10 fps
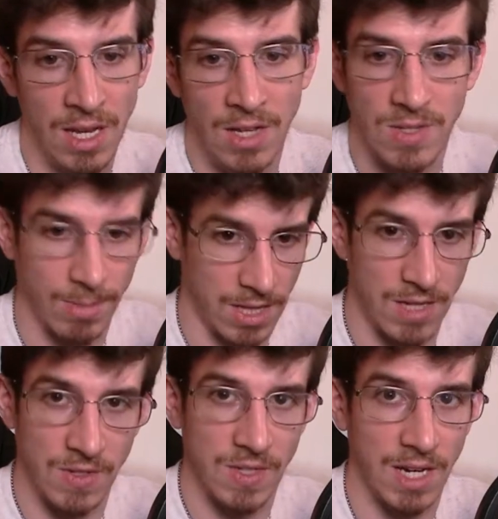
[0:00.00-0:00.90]
talk about that in
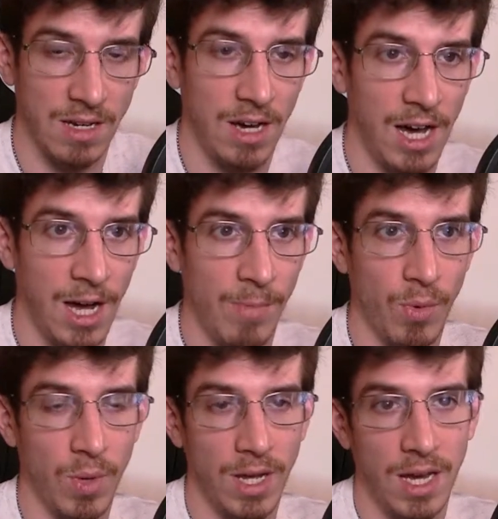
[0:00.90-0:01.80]
a sec. But when
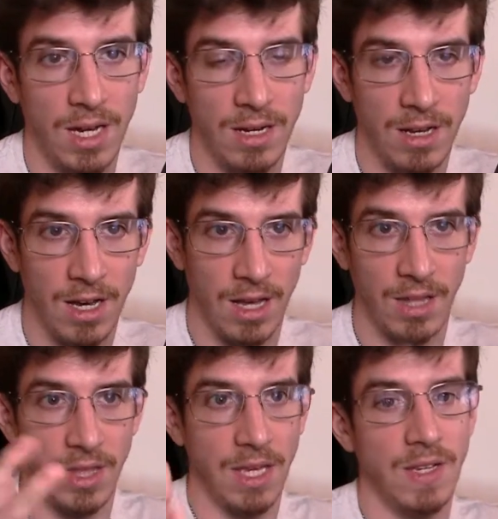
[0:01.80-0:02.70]
I got
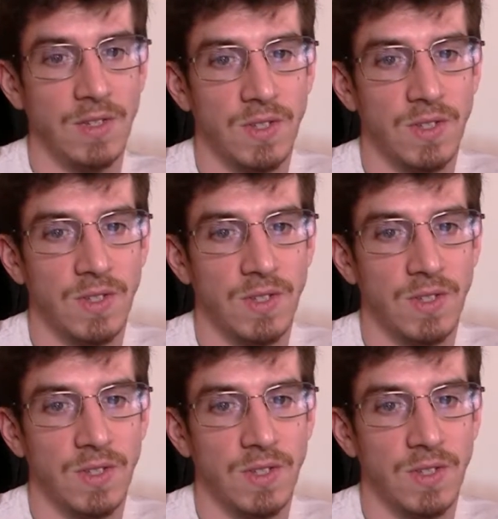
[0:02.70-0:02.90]
these, I